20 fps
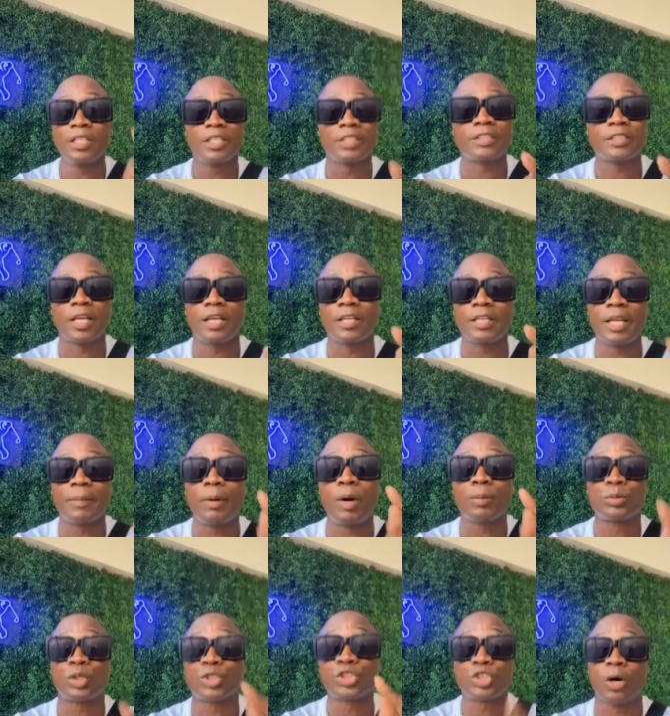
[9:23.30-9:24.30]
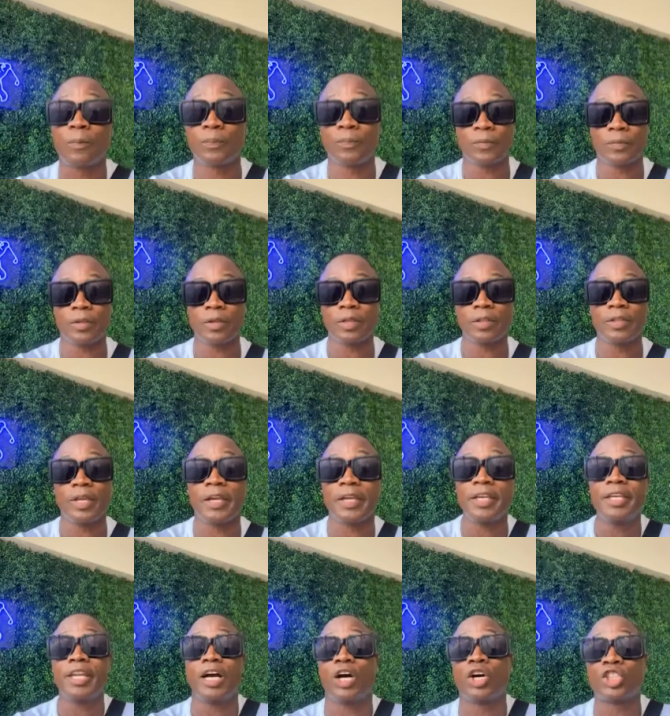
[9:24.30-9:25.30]
Did you sell them up to something?
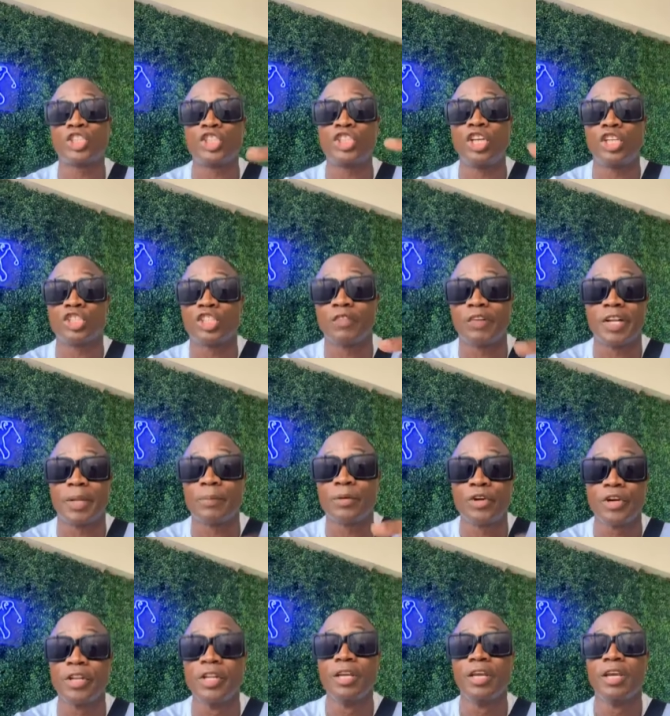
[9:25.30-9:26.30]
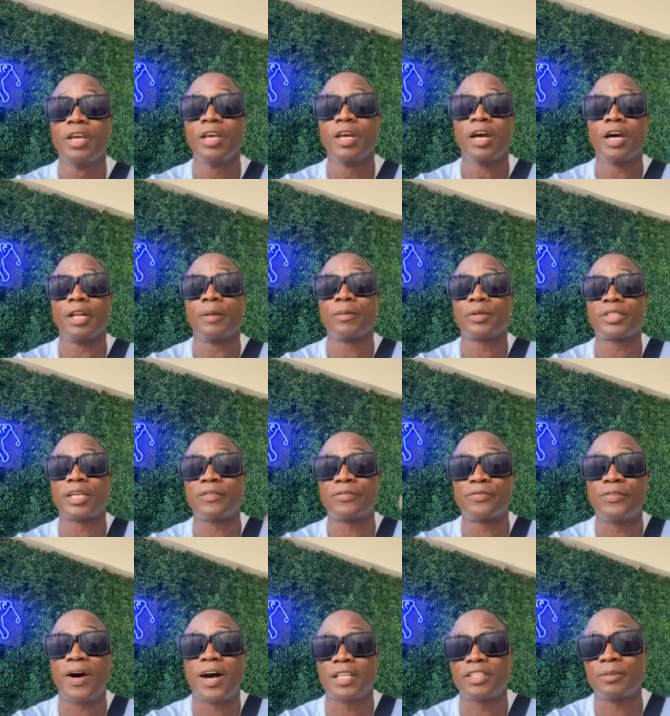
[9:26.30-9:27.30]
They're either I got change over them grid and they must have
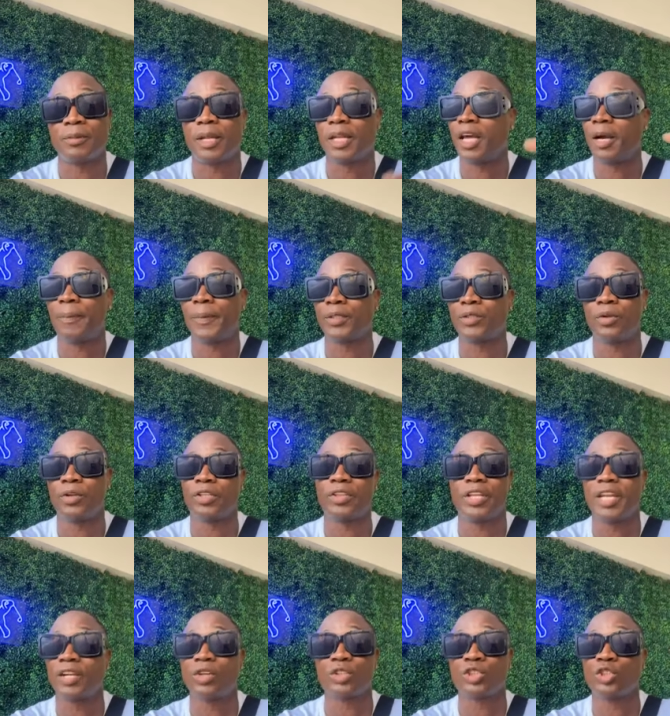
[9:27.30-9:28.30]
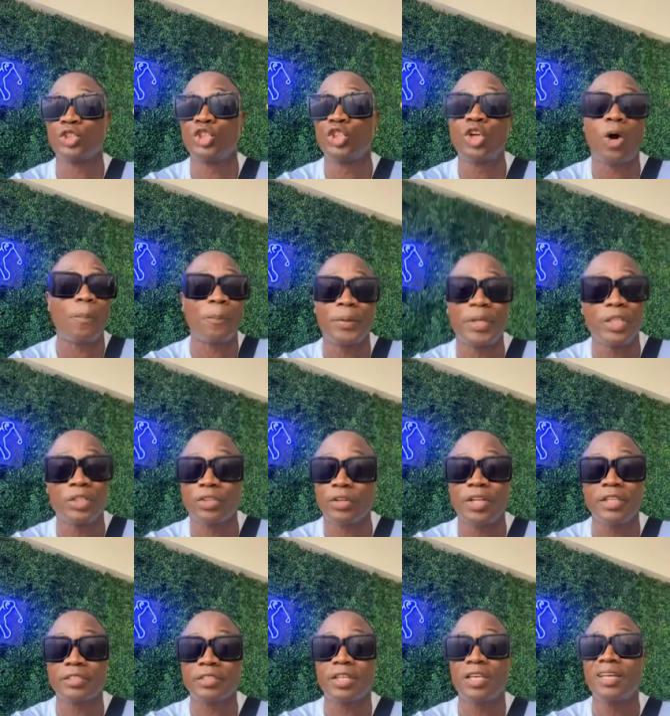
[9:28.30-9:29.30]
vast another opportunity. They're just jumping
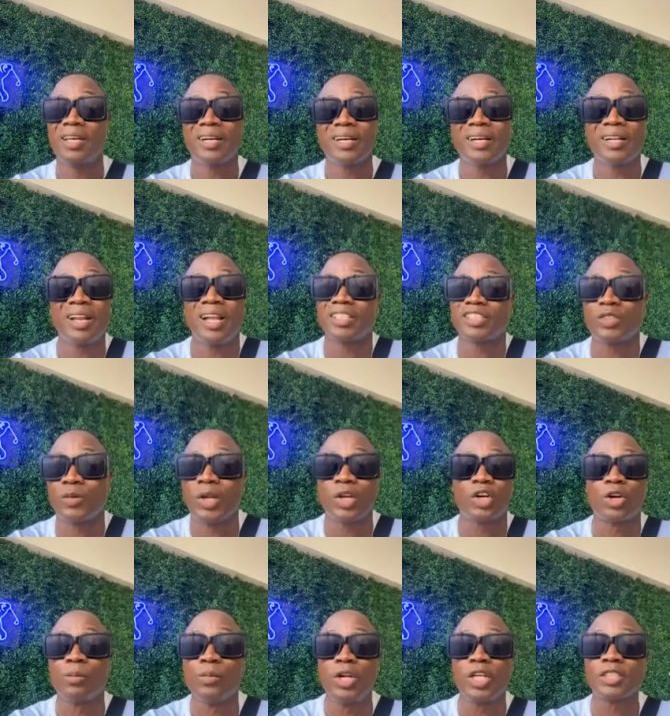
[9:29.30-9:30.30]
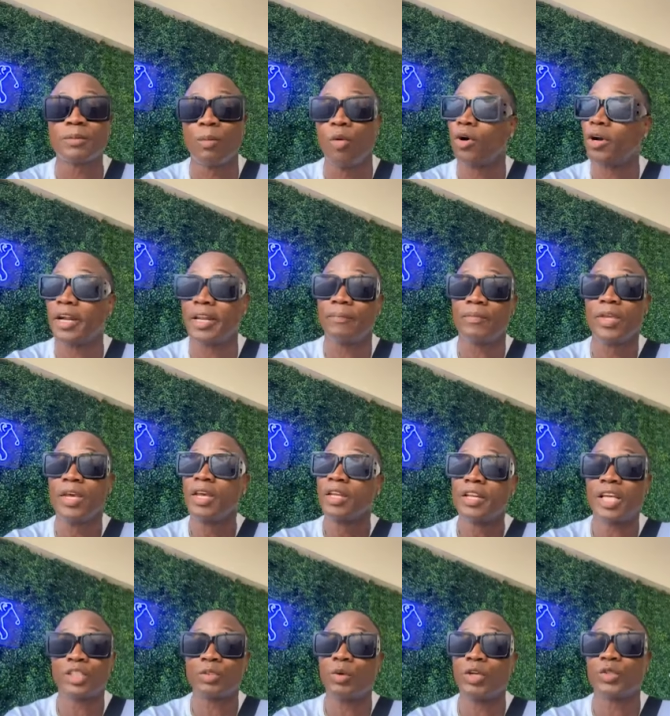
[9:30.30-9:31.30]
into this. Glad to look a breeze bloke at it.
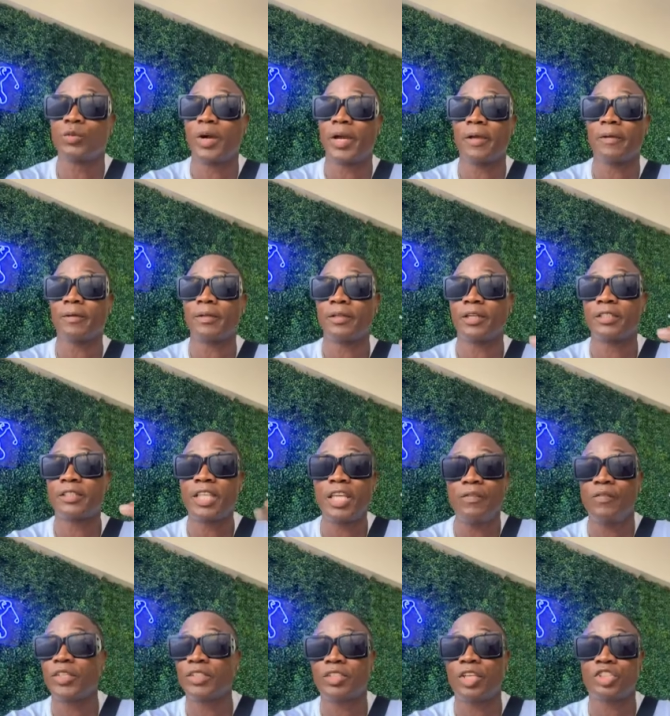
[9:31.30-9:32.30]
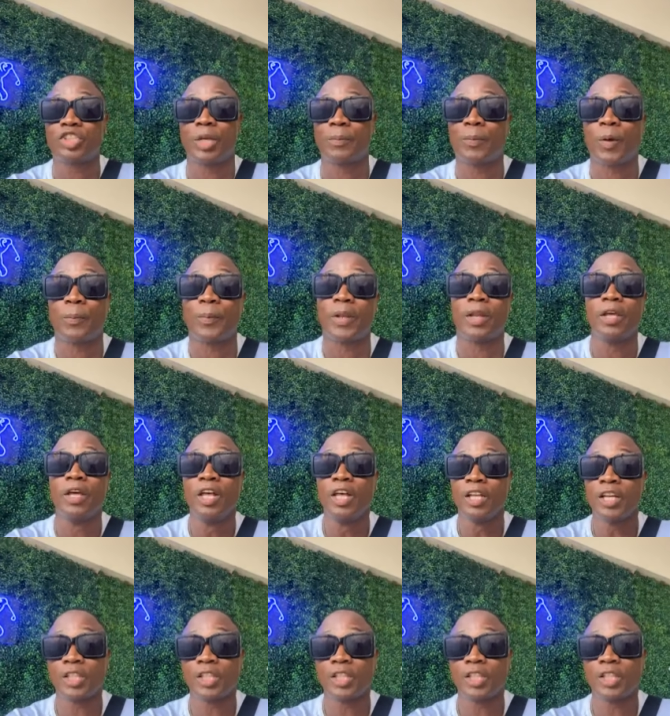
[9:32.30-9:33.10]
That's the reason why the TV station propel.